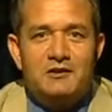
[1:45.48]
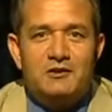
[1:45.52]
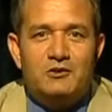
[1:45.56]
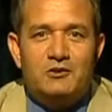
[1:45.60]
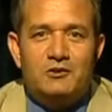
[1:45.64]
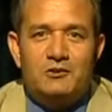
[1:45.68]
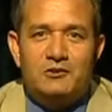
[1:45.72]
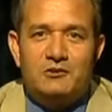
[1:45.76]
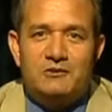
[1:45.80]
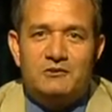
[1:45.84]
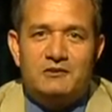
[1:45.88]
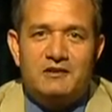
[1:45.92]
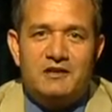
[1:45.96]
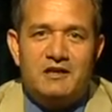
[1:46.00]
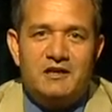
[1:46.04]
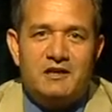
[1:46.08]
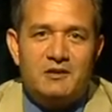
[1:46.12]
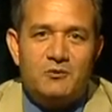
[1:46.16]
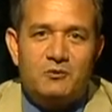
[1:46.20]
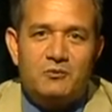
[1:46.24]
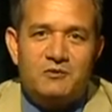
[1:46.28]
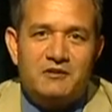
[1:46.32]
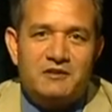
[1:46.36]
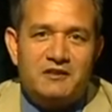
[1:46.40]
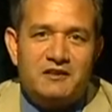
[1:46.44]
or
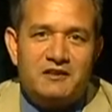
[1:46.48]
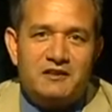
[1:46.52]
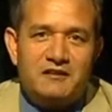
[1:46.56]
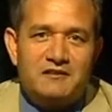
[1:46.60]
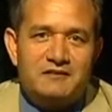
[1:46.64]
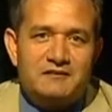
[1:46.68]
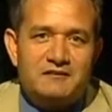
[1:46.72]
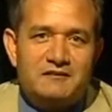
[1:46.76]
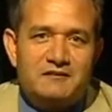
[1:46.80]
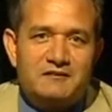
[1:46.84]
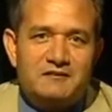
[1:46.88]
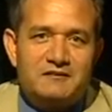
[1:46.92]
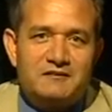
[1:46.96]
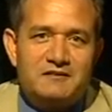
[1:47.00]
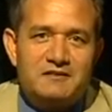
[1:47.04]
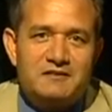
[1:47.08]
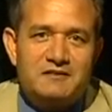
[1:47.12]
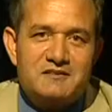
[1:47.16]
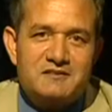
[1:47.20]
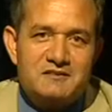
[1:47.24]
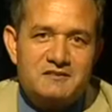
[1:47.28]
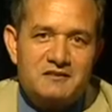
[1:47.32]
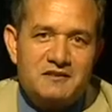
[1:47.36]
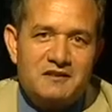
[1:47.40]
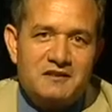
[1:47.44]
how we can
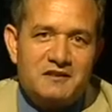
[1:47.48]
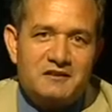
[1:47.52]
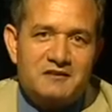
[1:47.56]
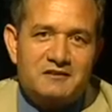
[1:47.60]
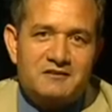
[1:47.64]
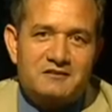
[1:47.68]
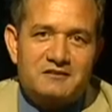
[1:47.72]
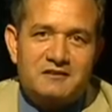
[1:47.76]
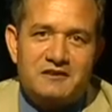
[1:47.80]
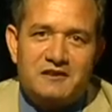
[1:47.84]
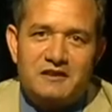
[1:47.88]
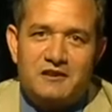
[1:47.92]
start.